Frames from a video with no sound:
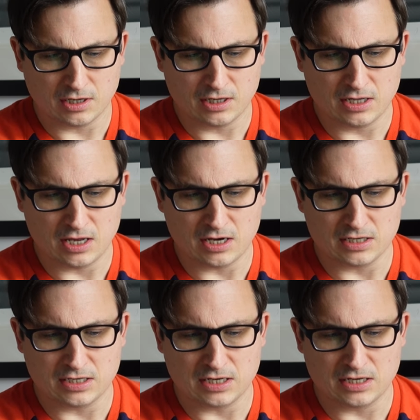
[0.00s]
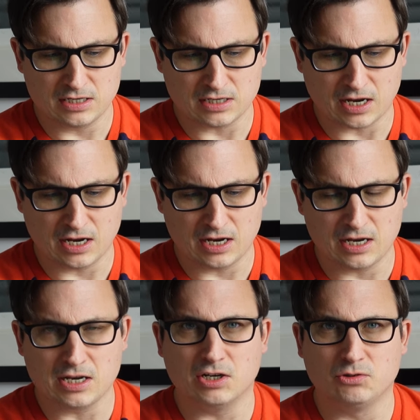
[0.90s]
And then it is
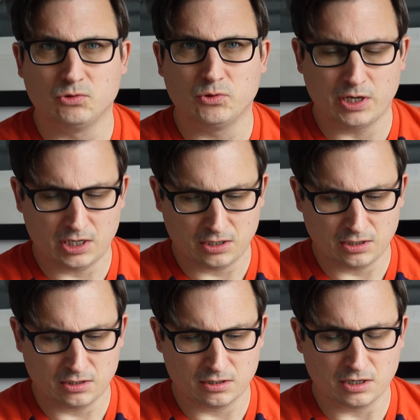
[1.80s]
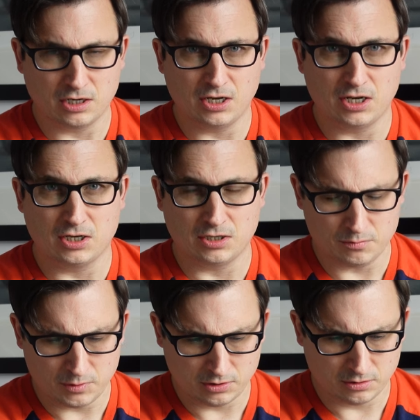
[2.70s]
a ring
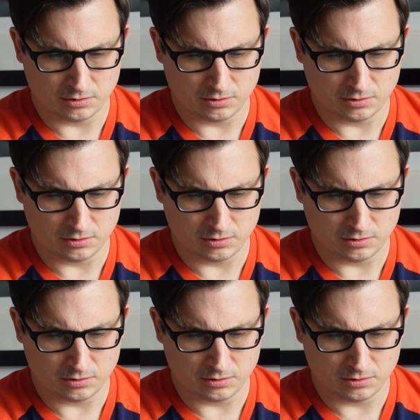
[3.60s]
alarm.